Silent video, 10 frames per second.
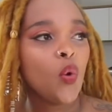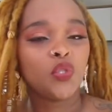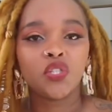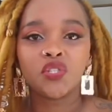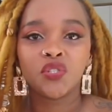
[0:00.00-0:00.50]
we
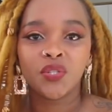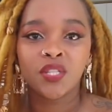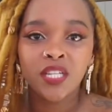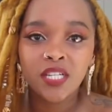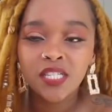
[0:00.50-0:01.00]
should do
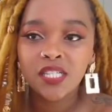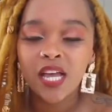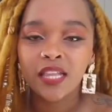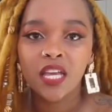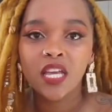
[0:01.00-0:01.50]
this.
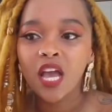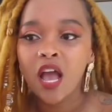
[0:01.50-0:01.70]
I think I